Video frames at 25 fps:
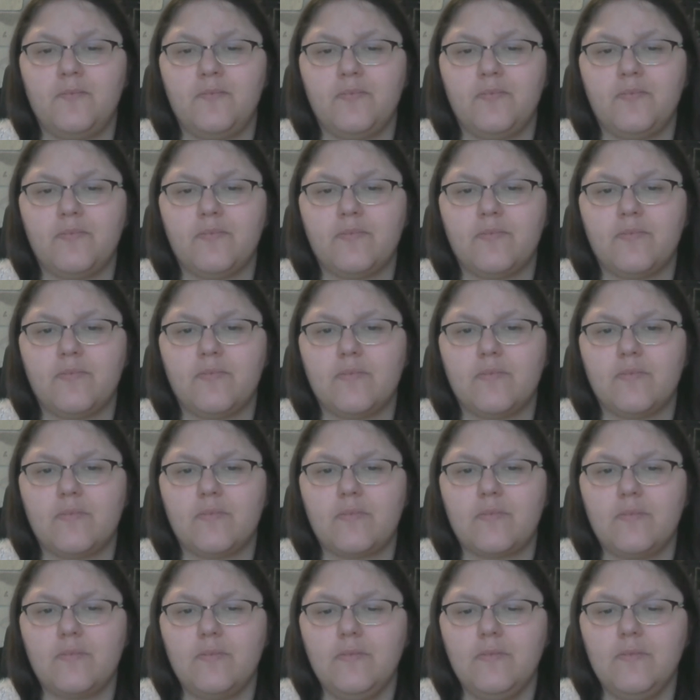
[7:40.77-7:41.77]

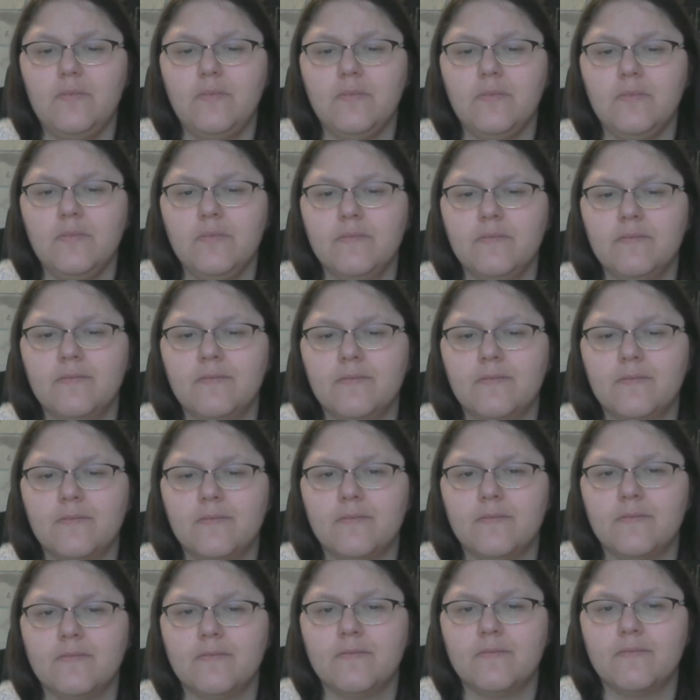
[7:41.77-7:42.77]

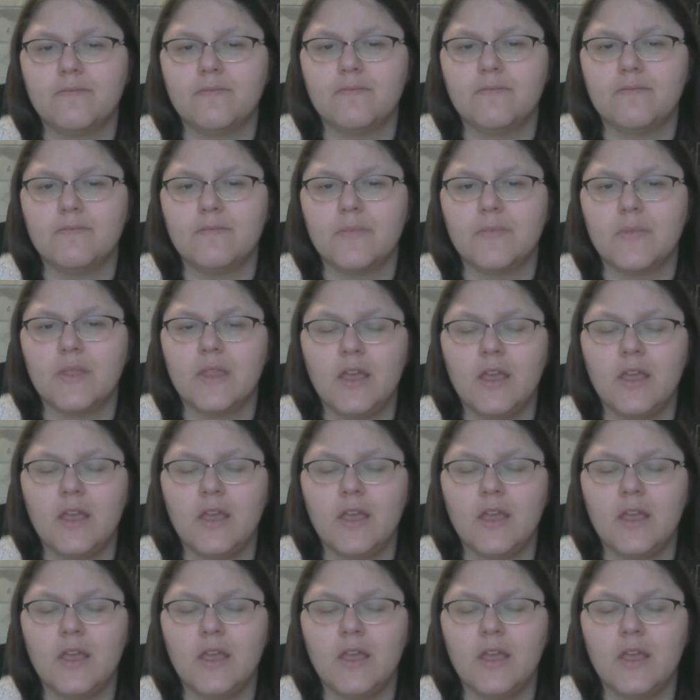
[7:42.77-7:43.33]
No one is speaking in this clip.